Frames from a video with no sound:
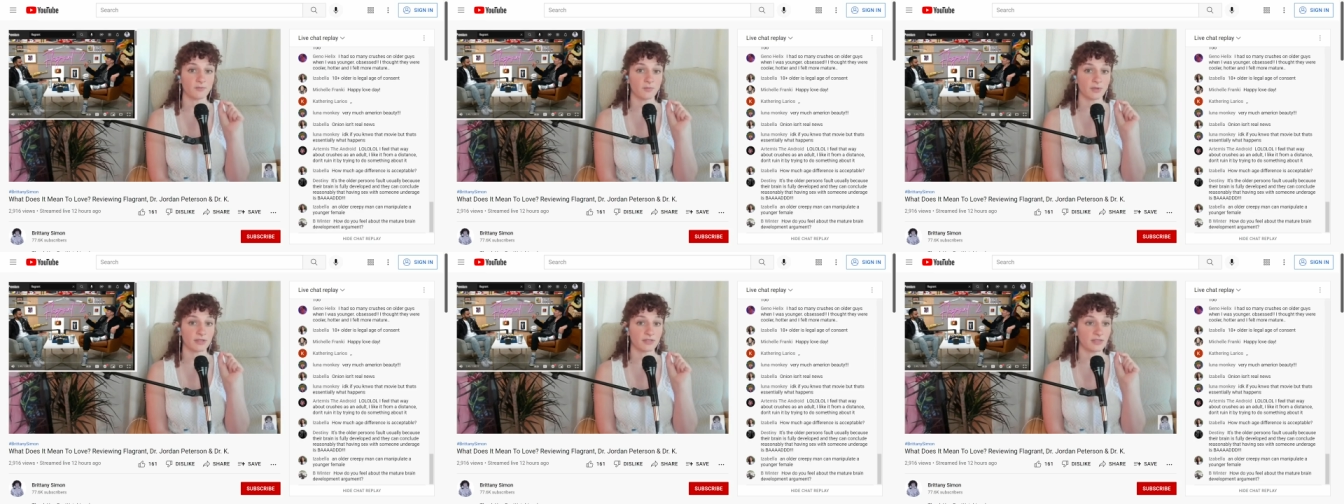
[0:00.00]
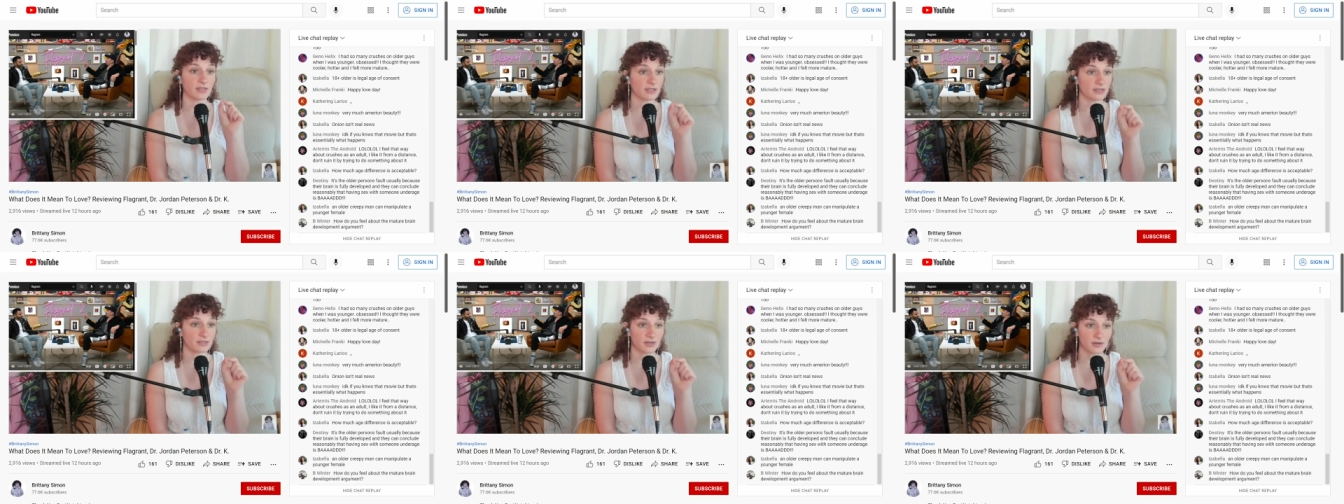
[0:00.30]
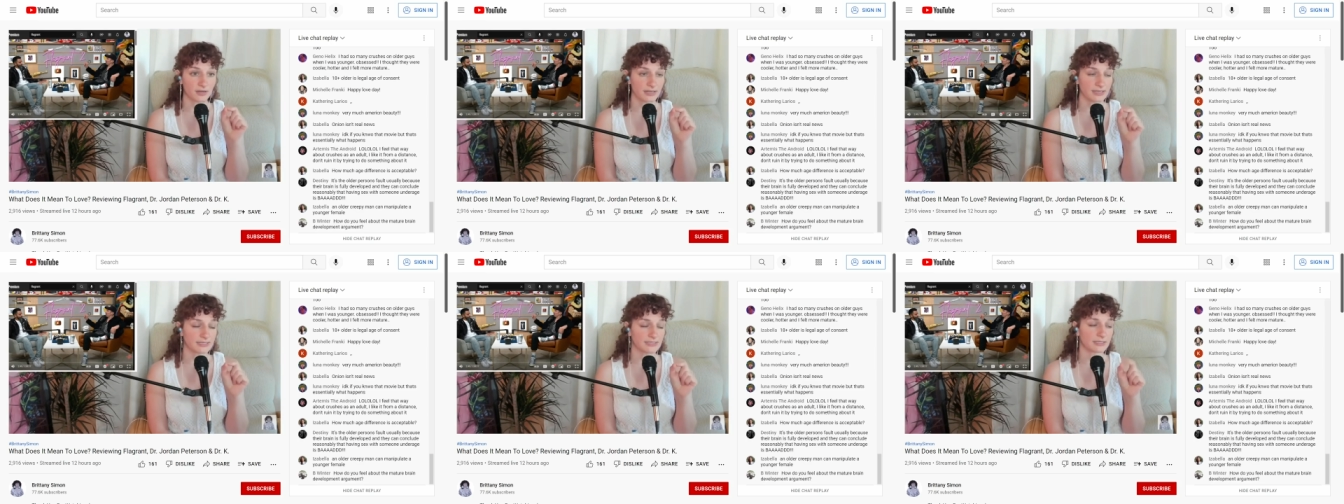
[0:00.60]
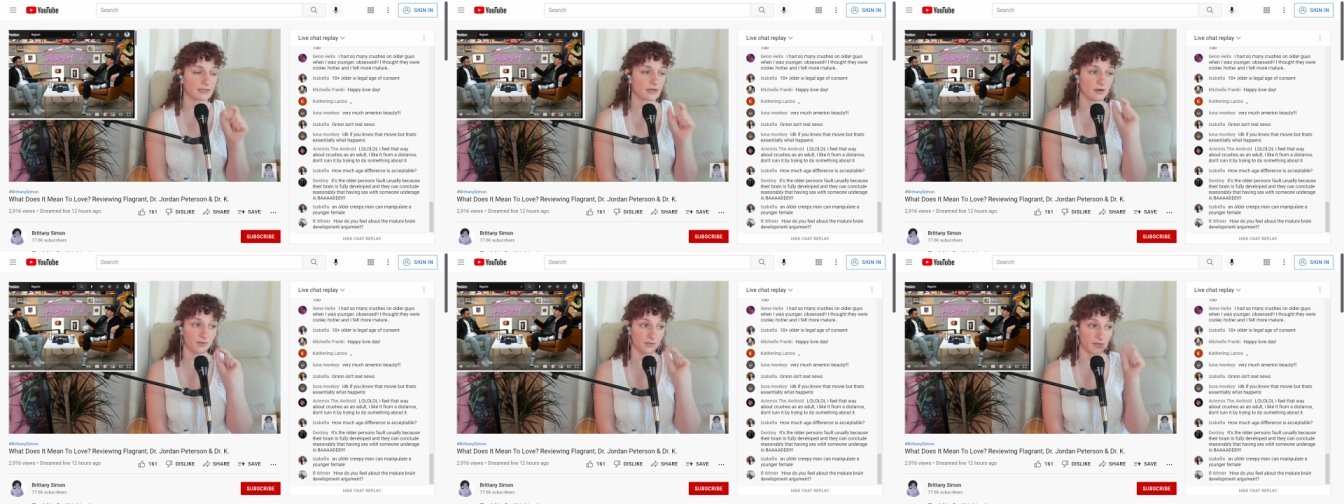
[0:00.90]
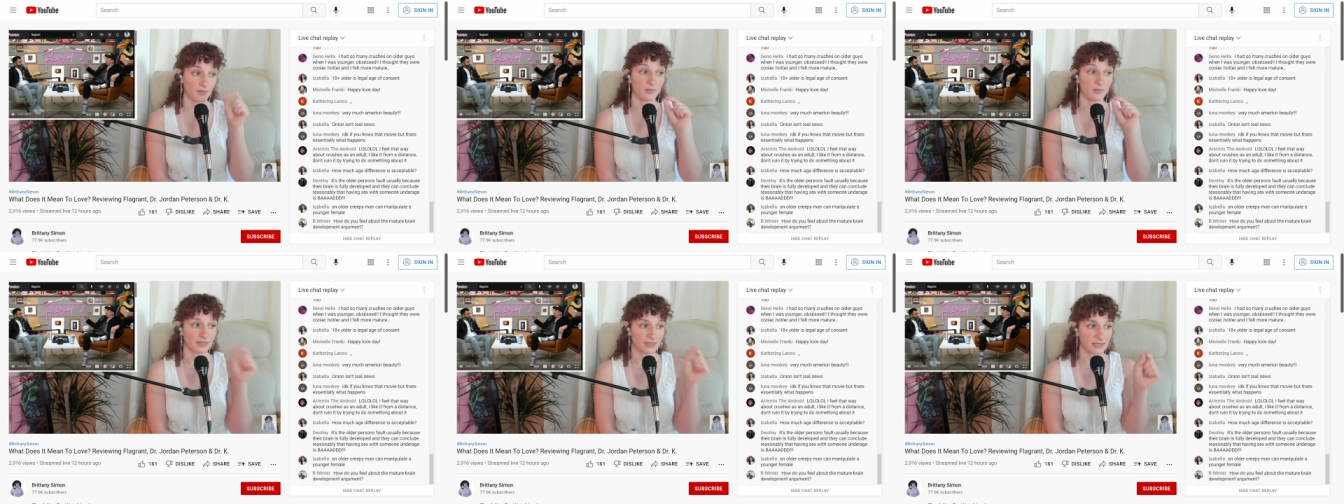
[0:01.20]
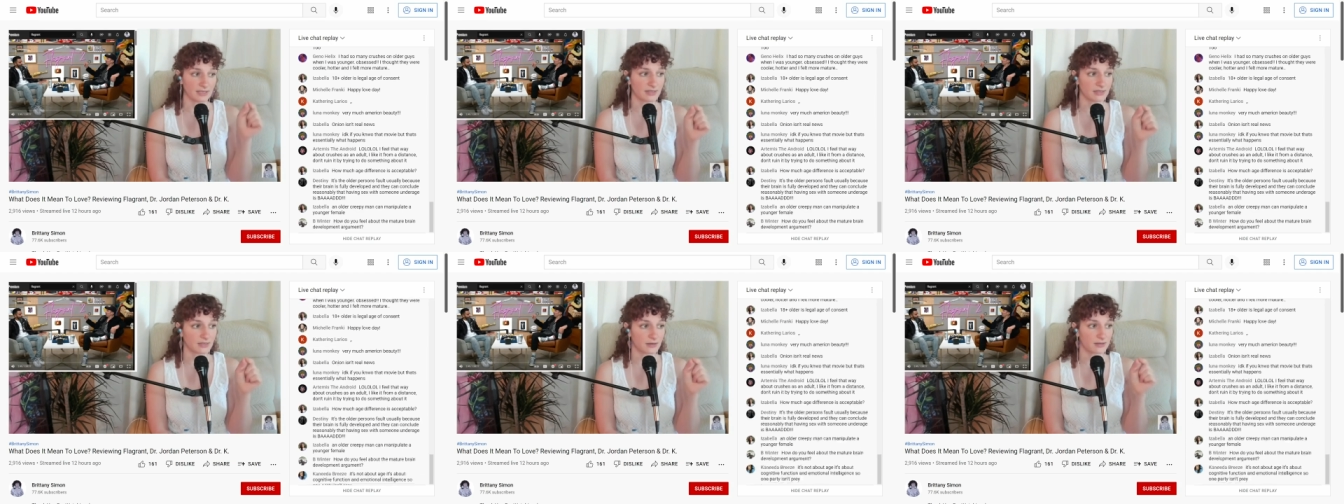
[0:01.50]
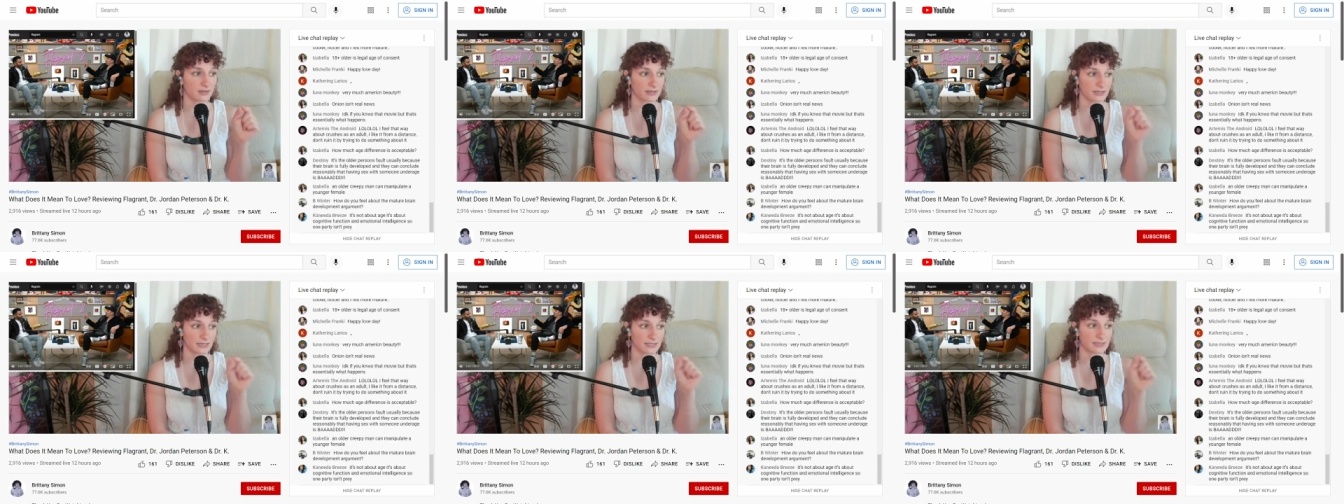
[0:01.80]
we think there is or that we think
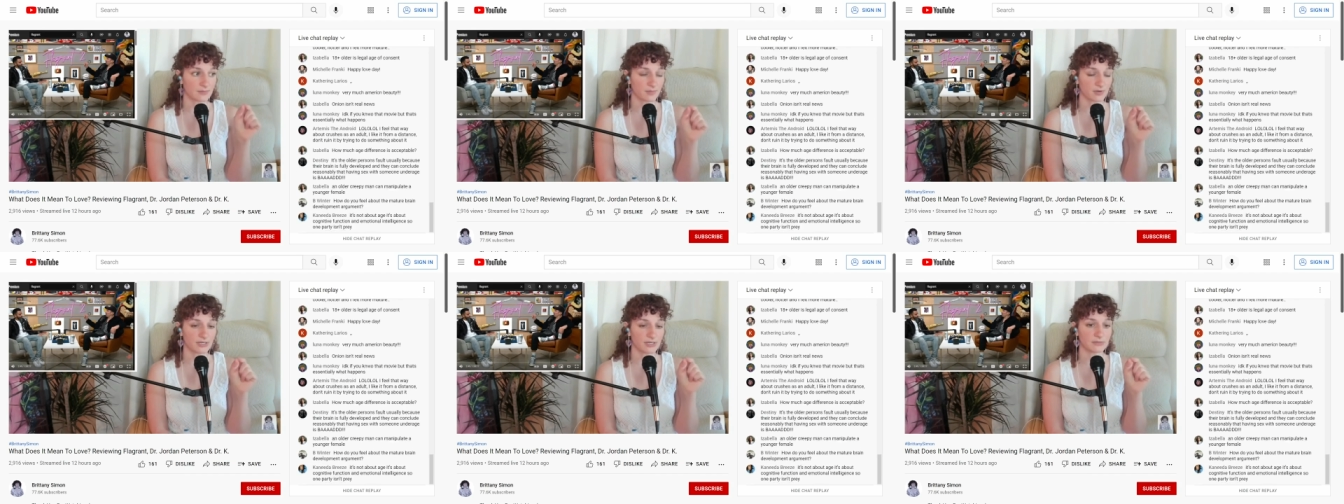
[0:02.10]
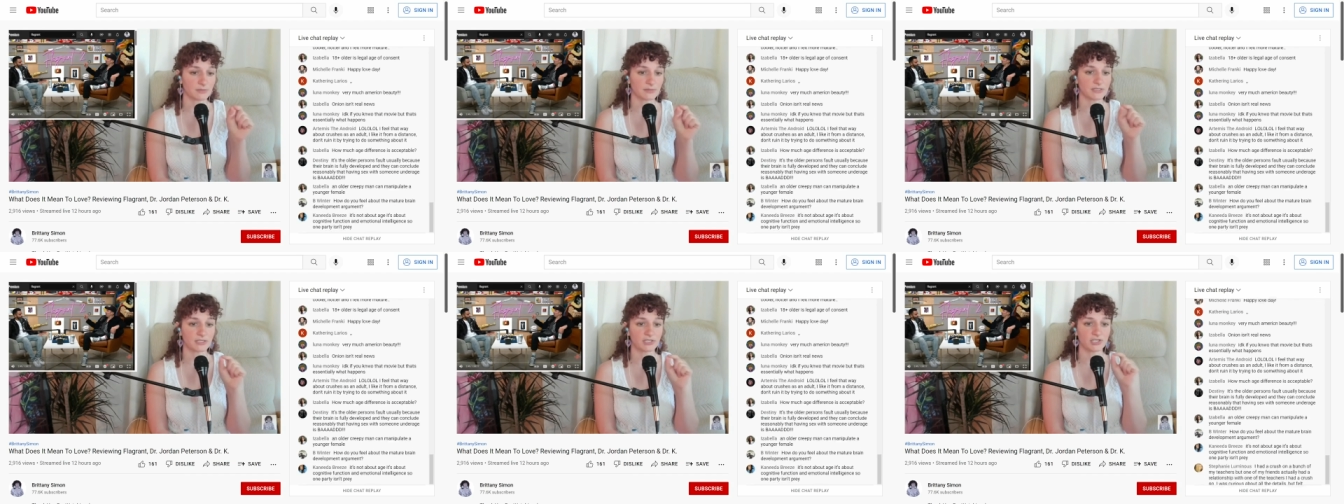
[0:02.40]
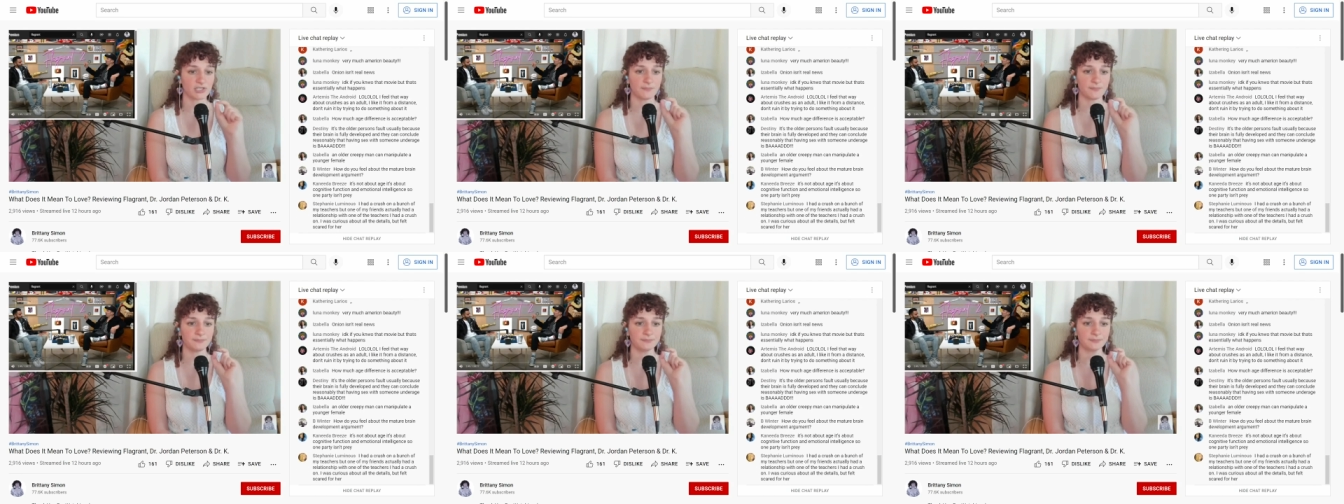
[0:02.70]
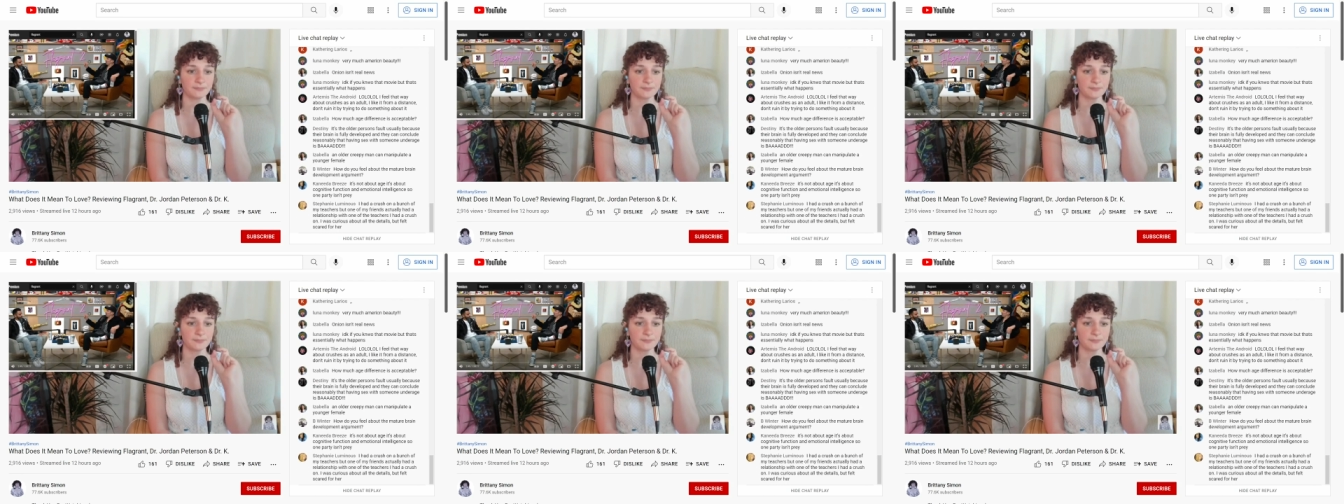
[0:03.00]
there it is a predisposition